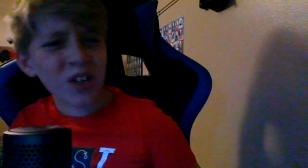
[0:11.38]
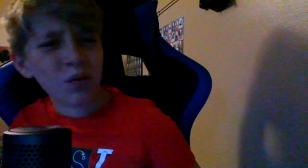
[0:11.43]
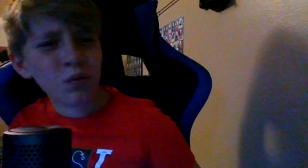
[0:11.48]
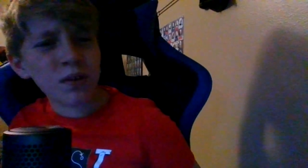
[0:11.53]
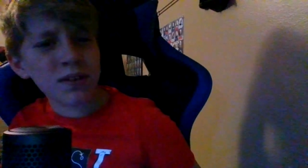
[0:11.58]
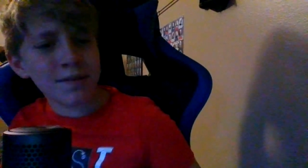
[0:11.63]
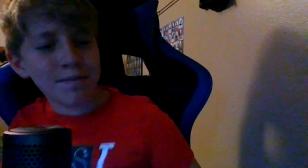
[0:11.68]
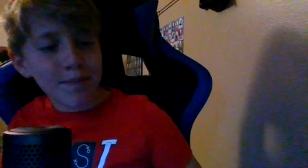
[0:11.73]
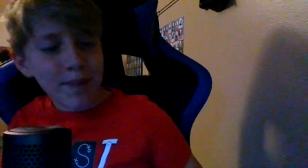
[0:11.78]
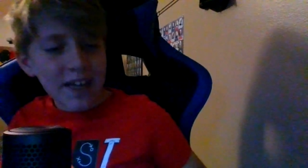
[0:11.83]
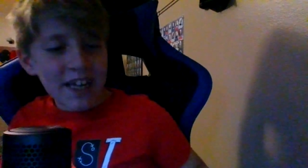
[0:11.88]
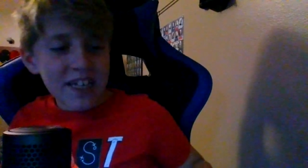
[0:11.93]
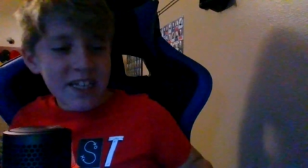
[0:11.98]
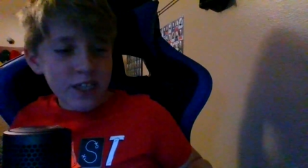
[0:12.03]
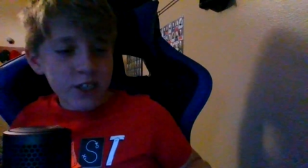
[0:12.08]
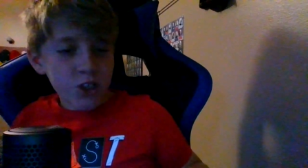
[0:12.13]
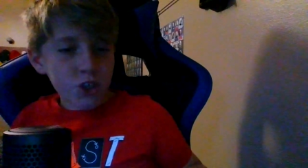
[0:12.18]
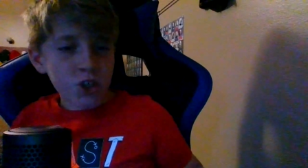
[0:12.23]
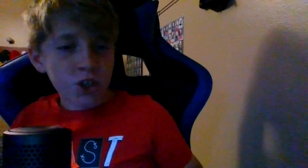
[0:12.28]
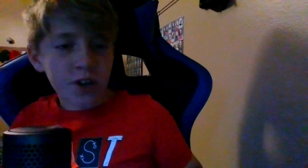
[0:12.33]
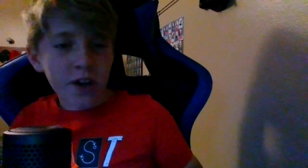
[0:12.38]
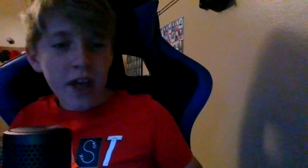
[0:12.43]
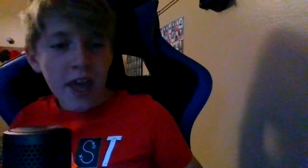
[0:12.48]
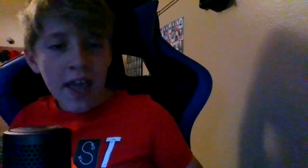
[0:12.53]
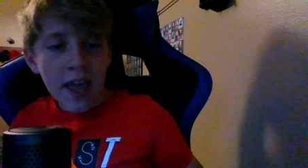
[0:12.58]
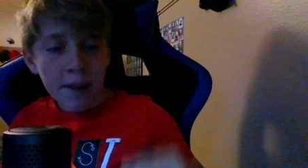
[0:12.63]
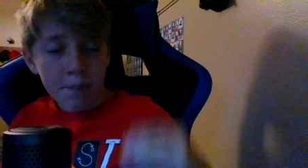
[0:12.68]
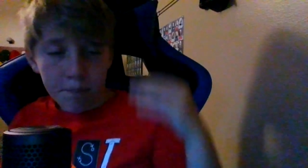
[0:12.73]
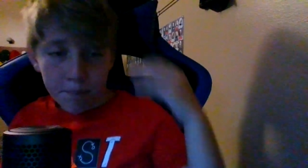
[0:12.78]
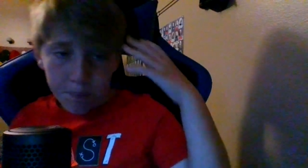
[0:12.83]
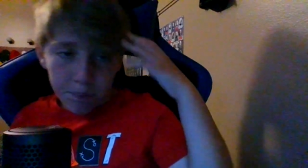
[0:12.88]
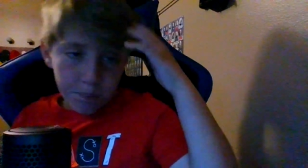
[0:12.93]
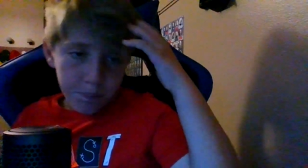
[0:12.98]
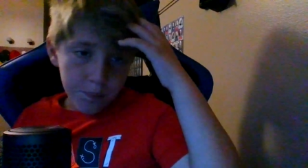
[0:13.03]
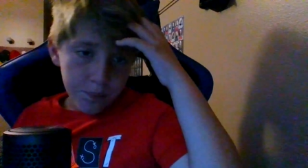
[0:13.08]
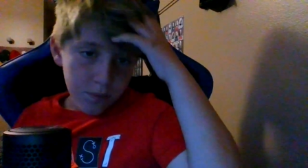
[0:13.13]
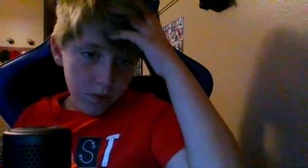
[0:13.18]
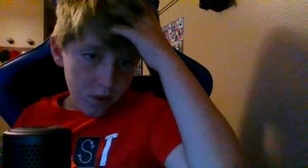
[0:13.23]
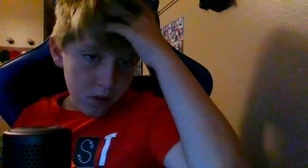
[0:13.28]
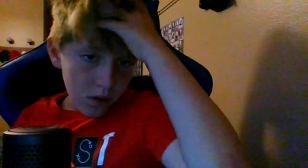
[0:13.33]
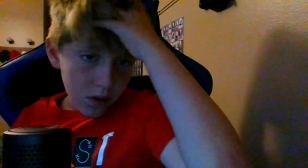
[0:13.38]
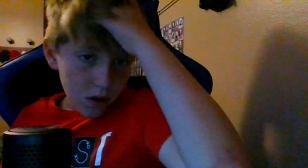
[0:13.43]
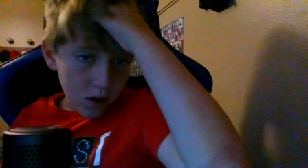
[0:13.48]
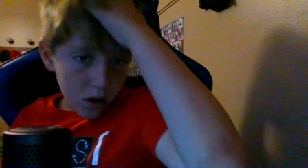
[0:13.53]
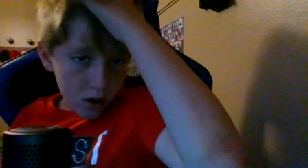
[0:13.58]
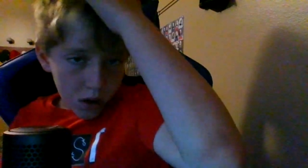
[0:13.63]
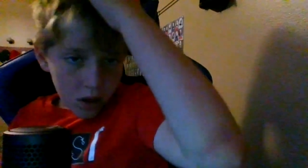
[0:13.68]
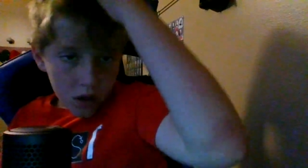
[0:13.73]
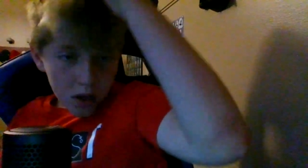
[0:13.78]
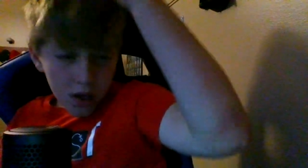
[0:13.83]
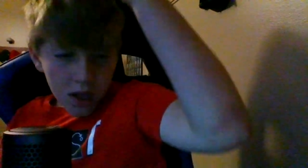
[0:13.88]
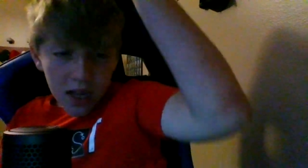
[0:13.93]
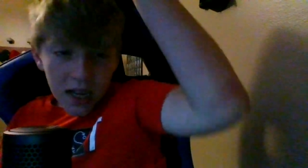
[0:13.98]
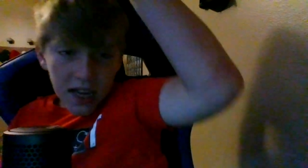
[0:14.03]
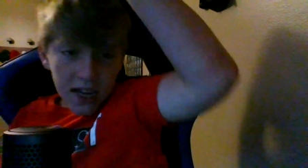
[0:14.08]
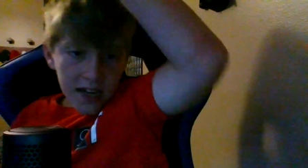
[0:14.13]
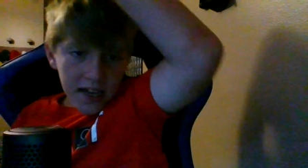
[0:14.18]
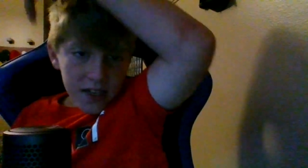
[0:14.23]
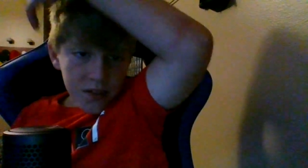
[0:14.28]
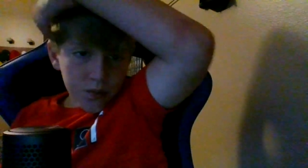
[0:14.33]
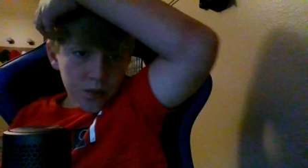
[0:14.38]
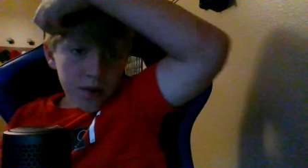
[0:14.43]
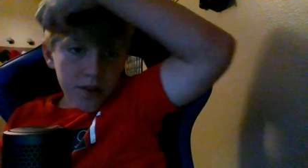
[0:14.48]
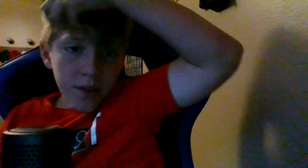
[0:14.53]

was made yesterday. And it's one